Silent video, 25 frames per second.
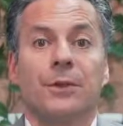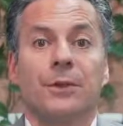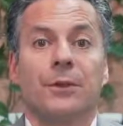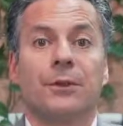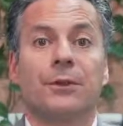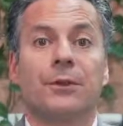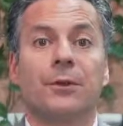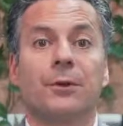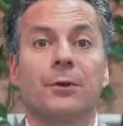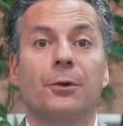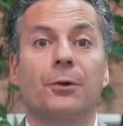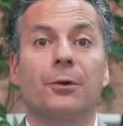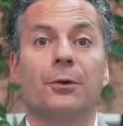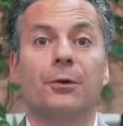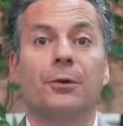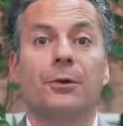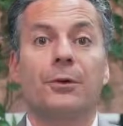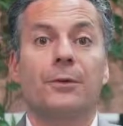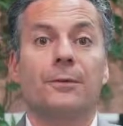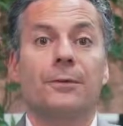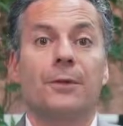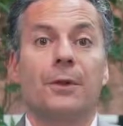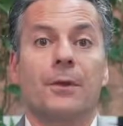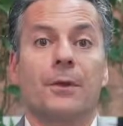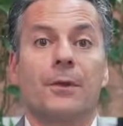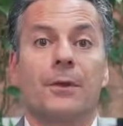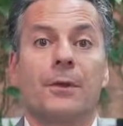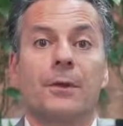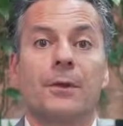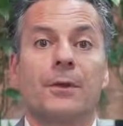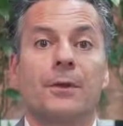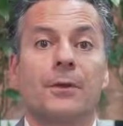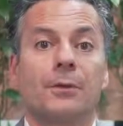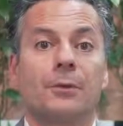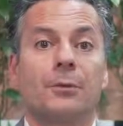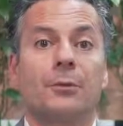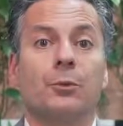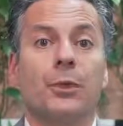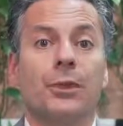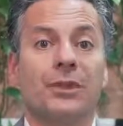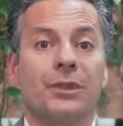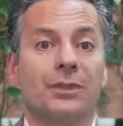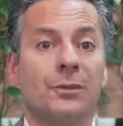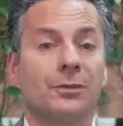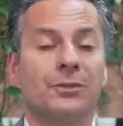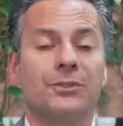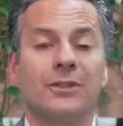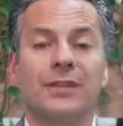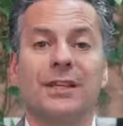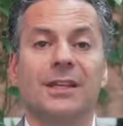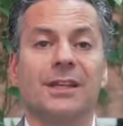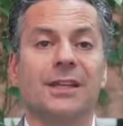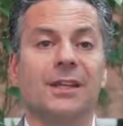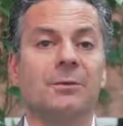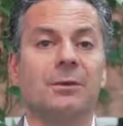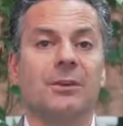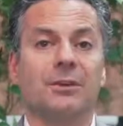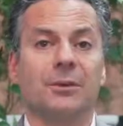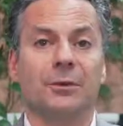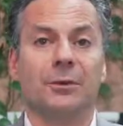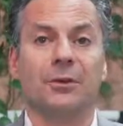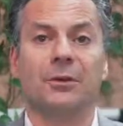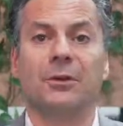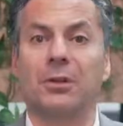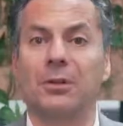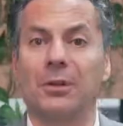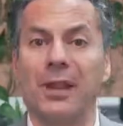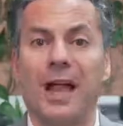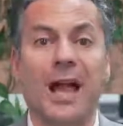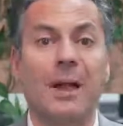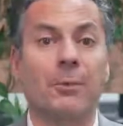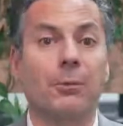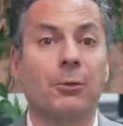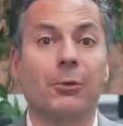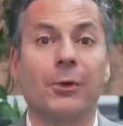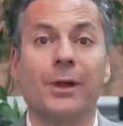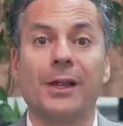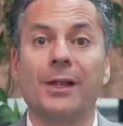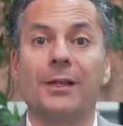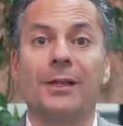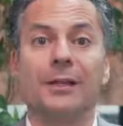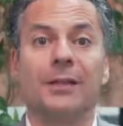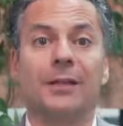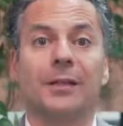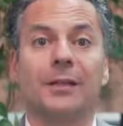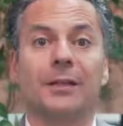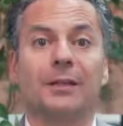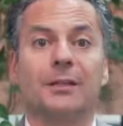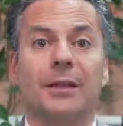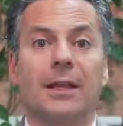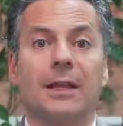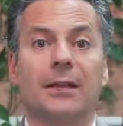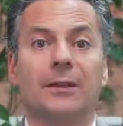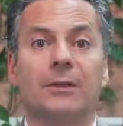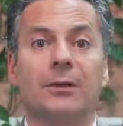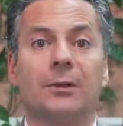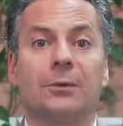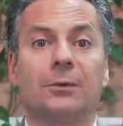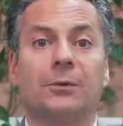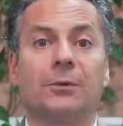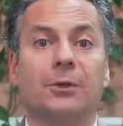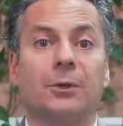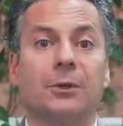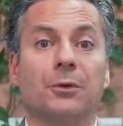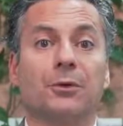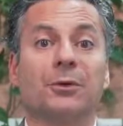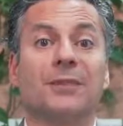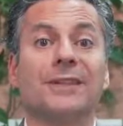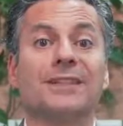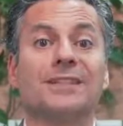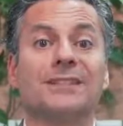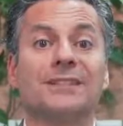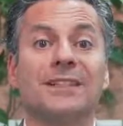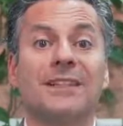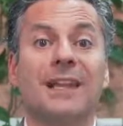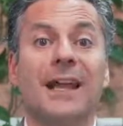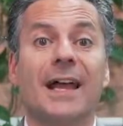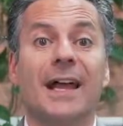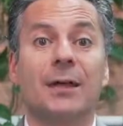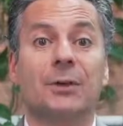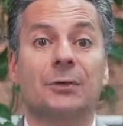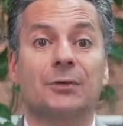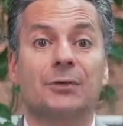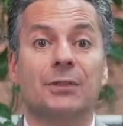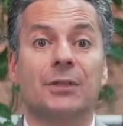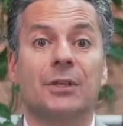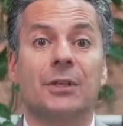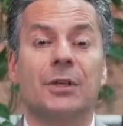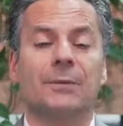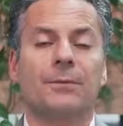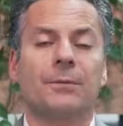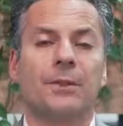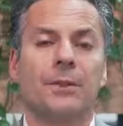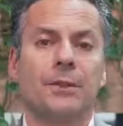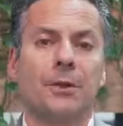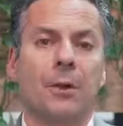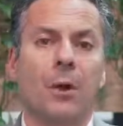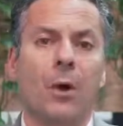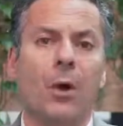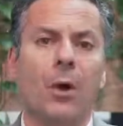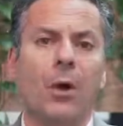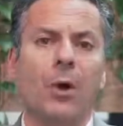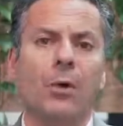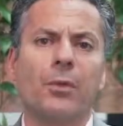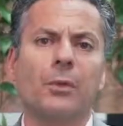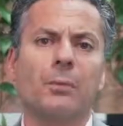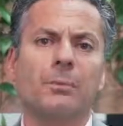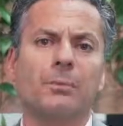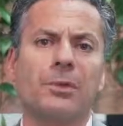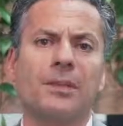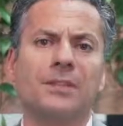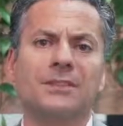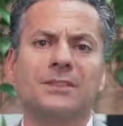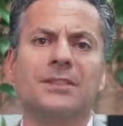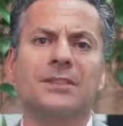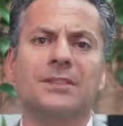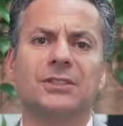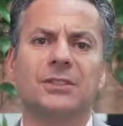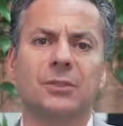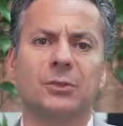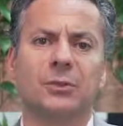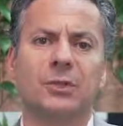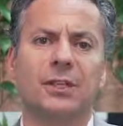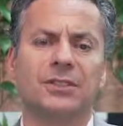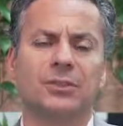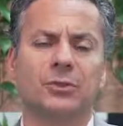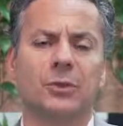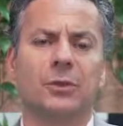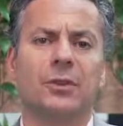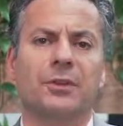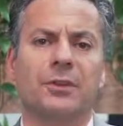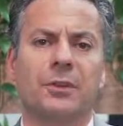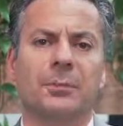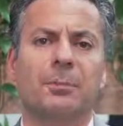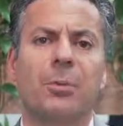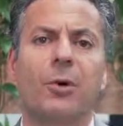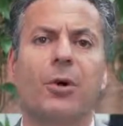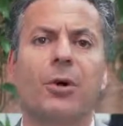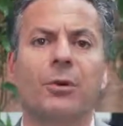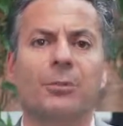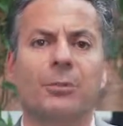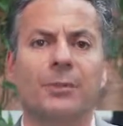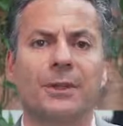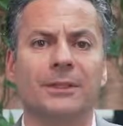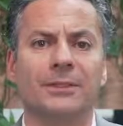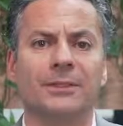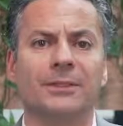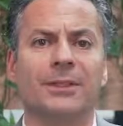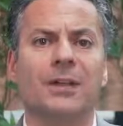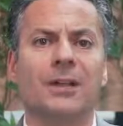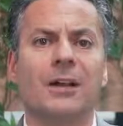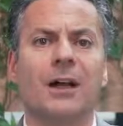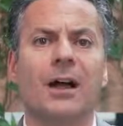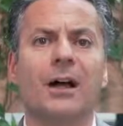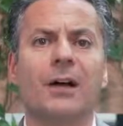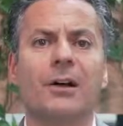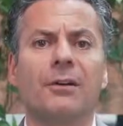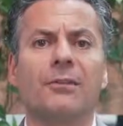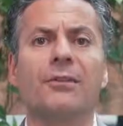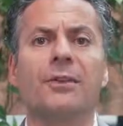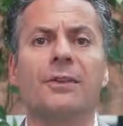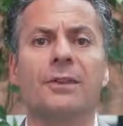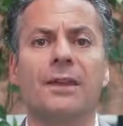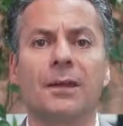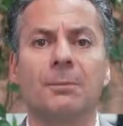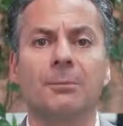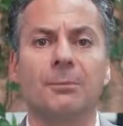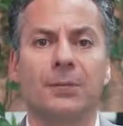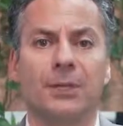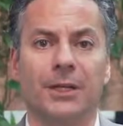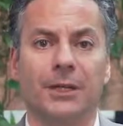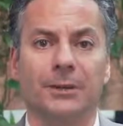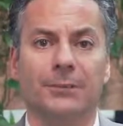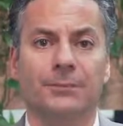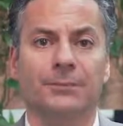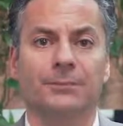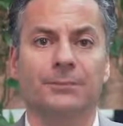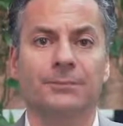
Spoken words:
you're with your team and you're collaborating and you're listing out, all the business units or the departments of the company.